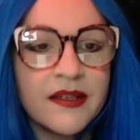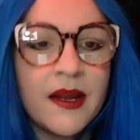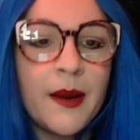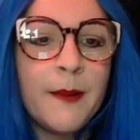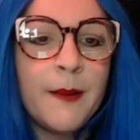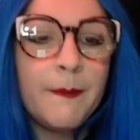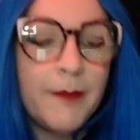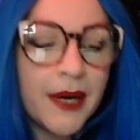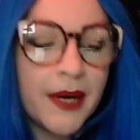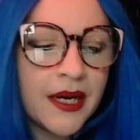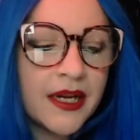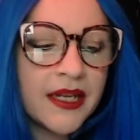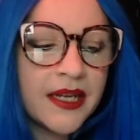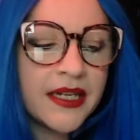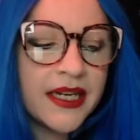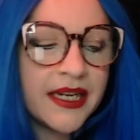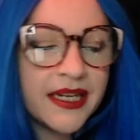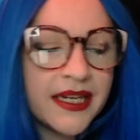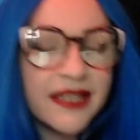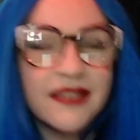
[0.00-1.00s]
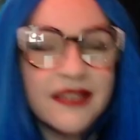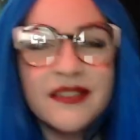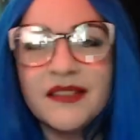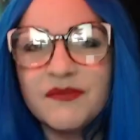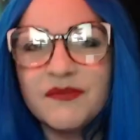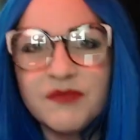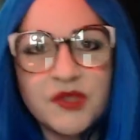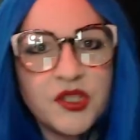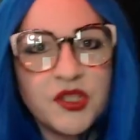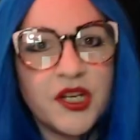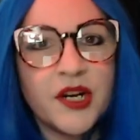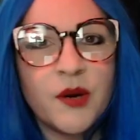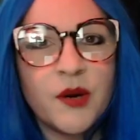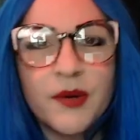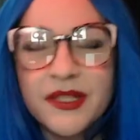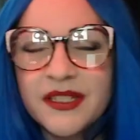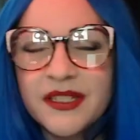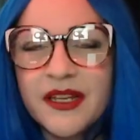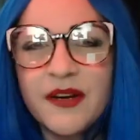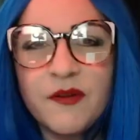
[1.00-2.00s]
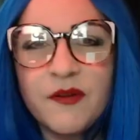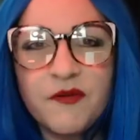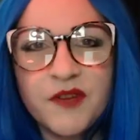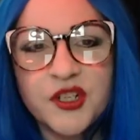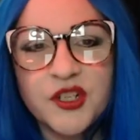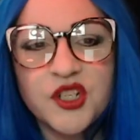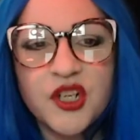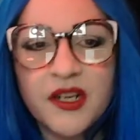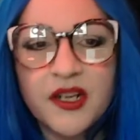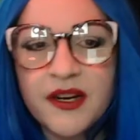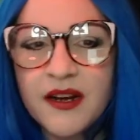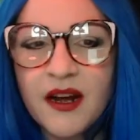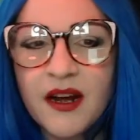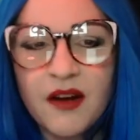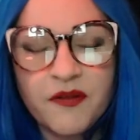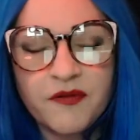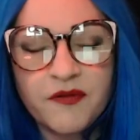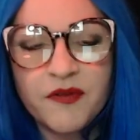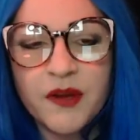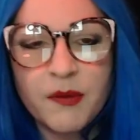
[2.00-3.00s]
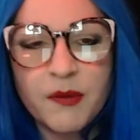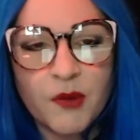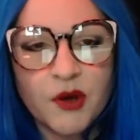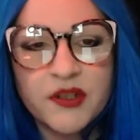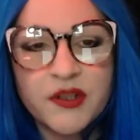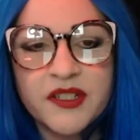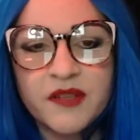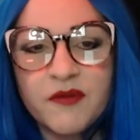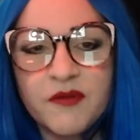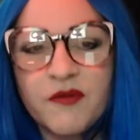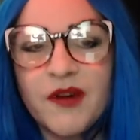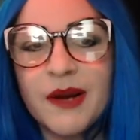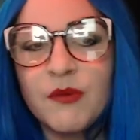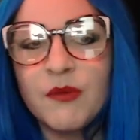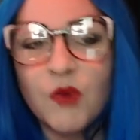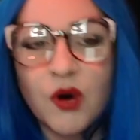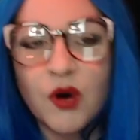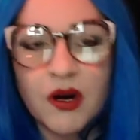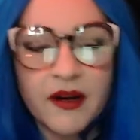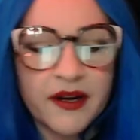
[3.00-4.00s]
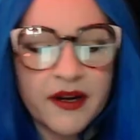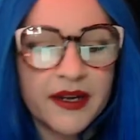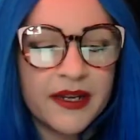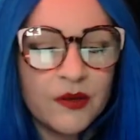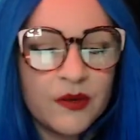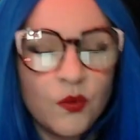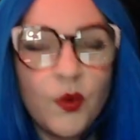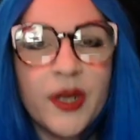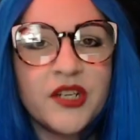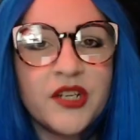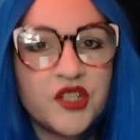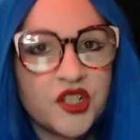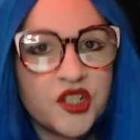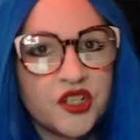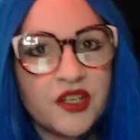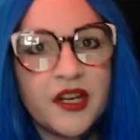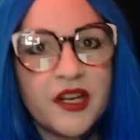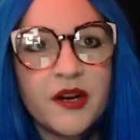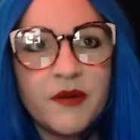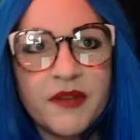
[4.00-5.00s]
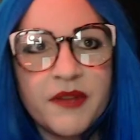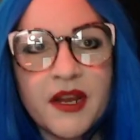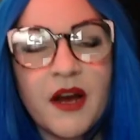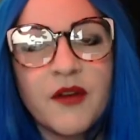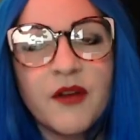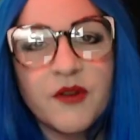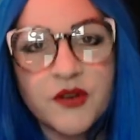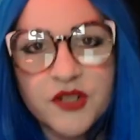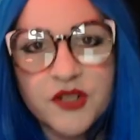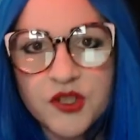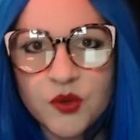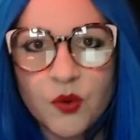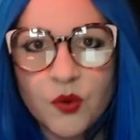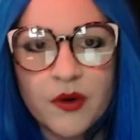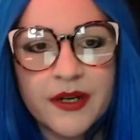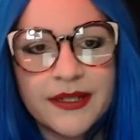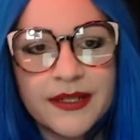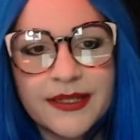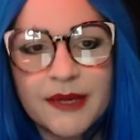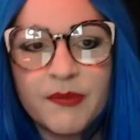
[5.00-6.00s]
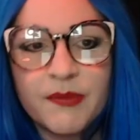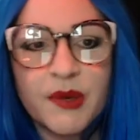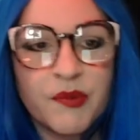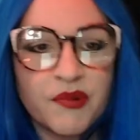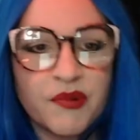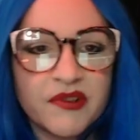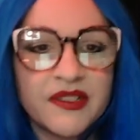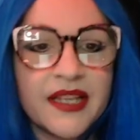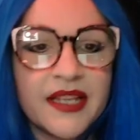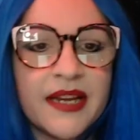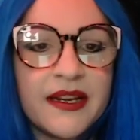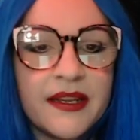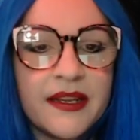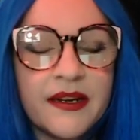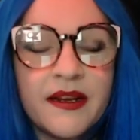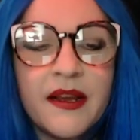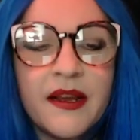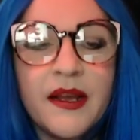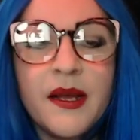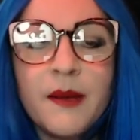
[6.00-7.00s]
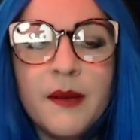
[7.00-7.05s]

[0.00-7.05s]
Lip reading: but it is, you know, it's an efficient enough immersive framework in which, you know, the other stories can be presented.